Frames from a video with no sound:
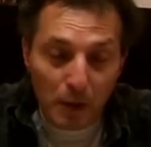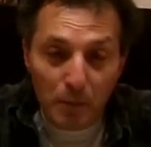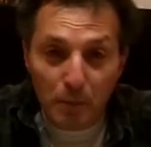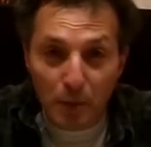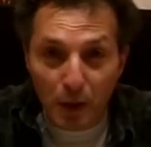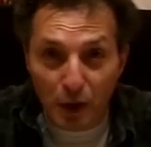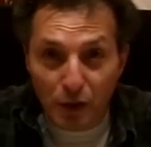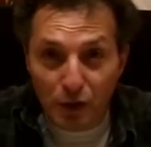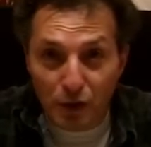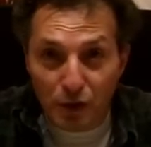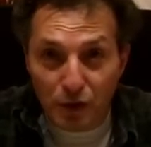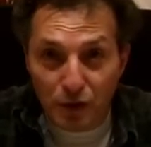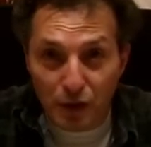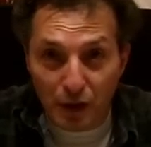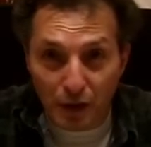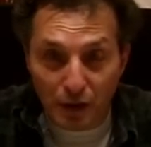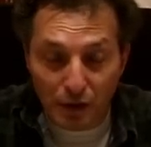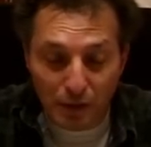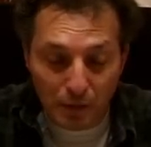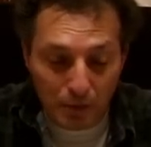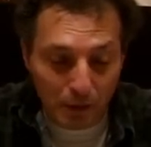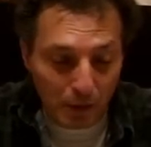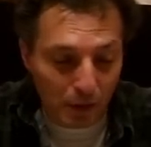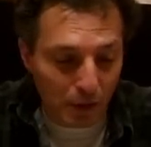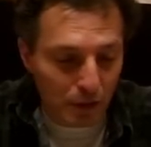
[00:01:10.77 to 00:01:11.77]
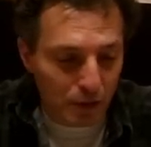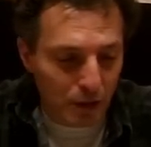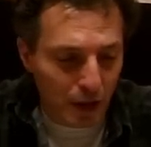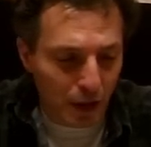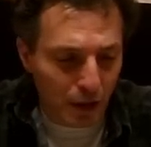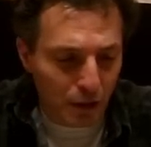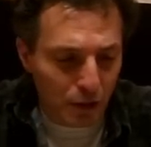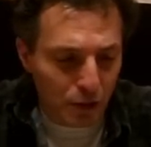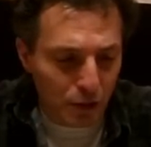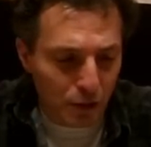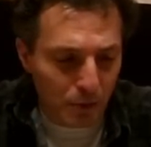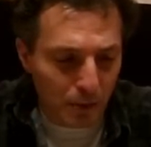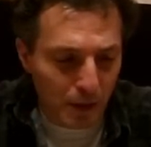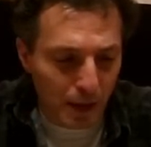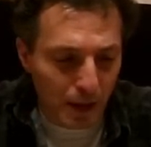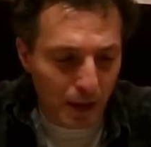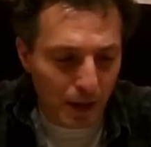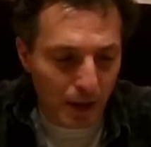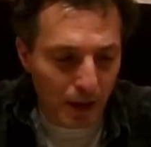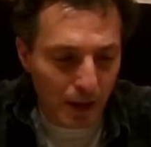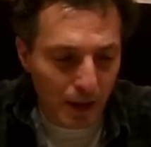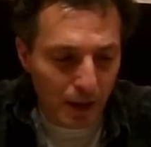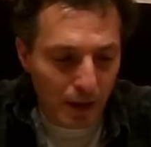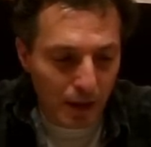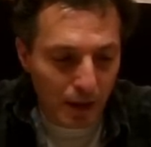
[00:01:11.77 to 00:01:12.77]
purchase it, because they used to
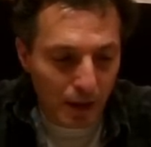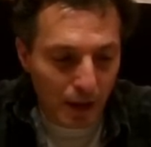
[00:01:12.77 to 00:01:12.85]
be